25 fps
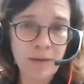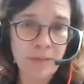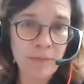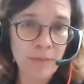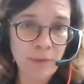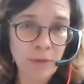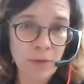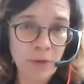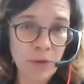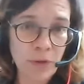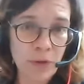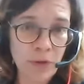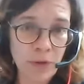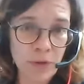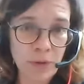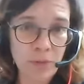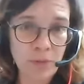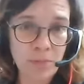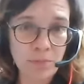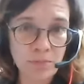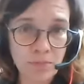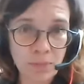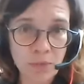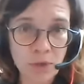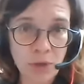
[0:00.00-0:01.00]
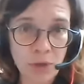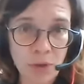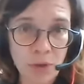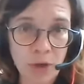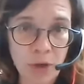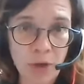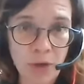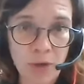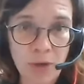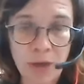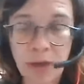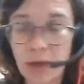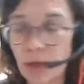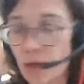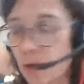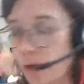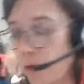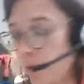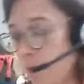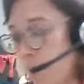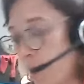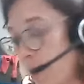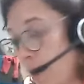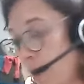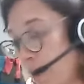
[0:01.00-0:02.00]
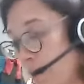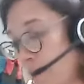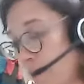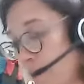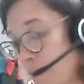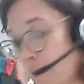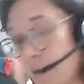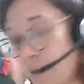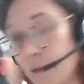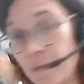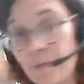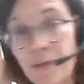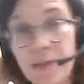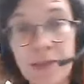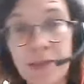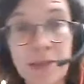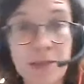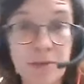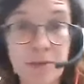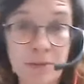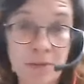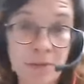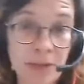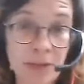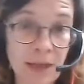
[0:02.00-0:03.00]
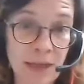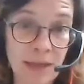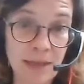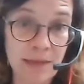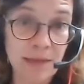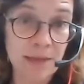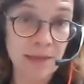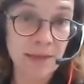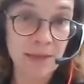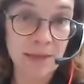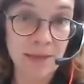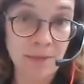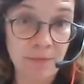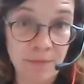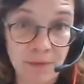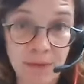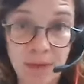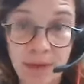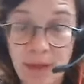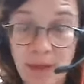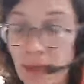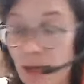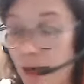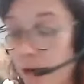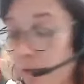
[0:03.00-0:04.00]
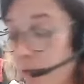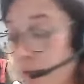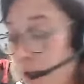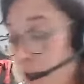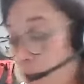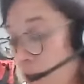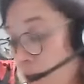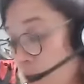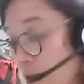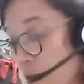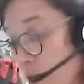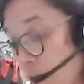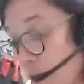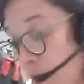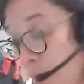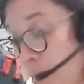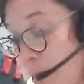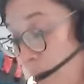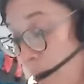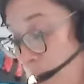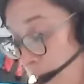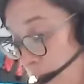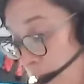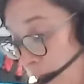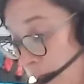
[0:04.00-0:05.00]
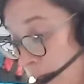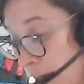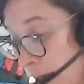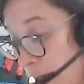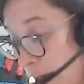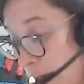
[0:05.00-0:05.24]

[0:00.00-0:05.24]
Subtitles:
for a new dog owner who realizes that his dog has a severe health condition and may